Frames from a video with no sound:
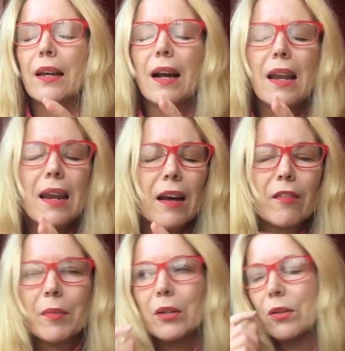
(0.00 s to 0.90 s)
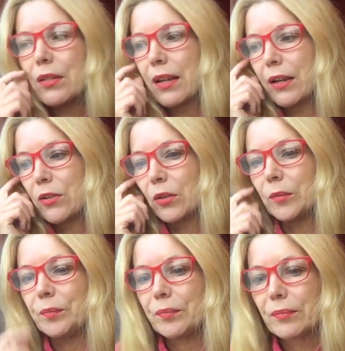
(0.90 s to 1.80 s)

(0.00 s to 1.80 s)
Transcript: and I love my new schedule.